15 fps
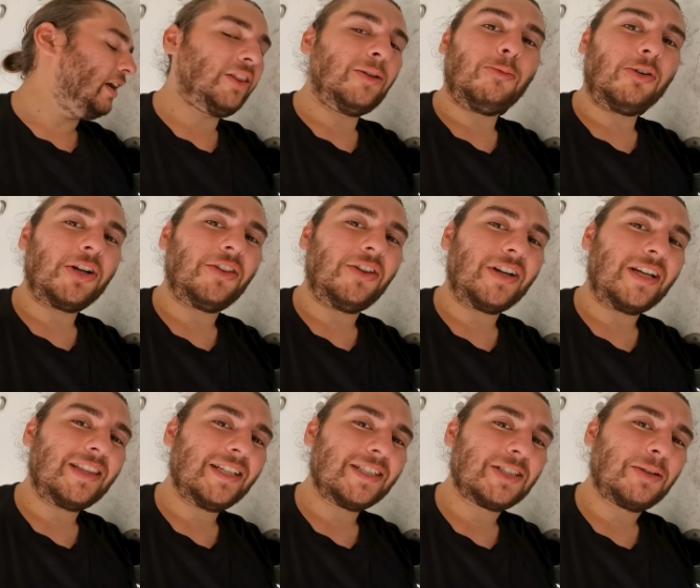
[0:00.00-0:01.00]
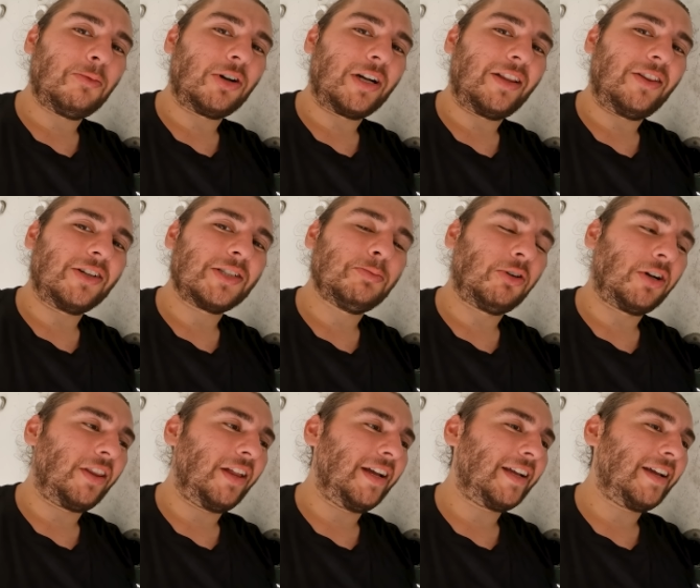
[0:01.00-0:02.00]
Uh, the more you look at this, the more it looks
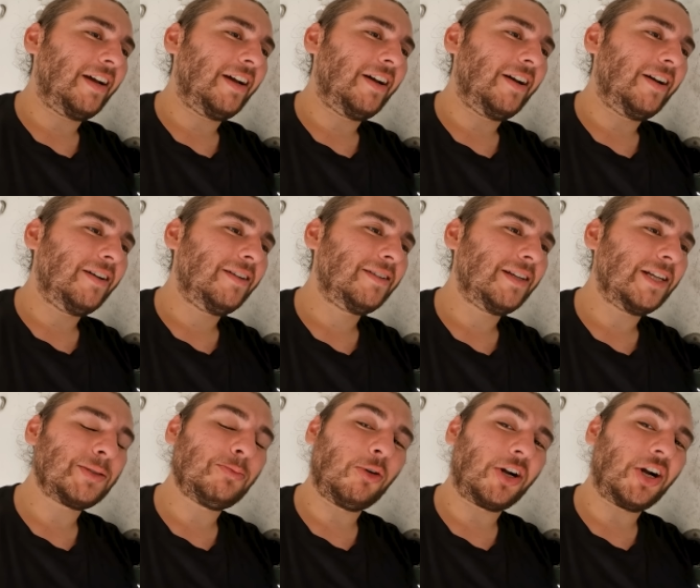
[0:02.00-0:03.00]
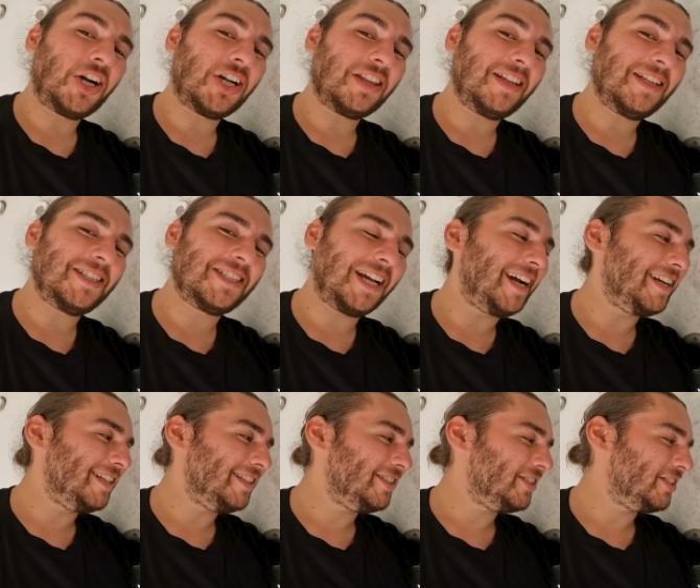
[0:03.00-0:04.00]
more like uh, it's more art than
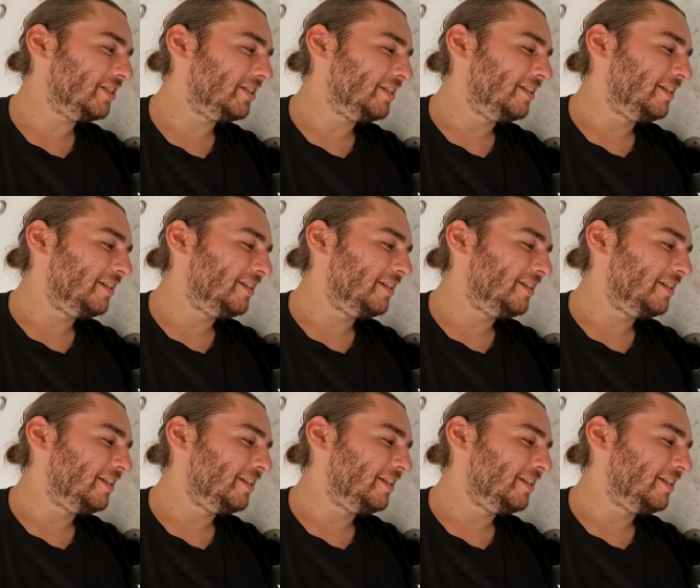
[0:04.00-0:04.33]
science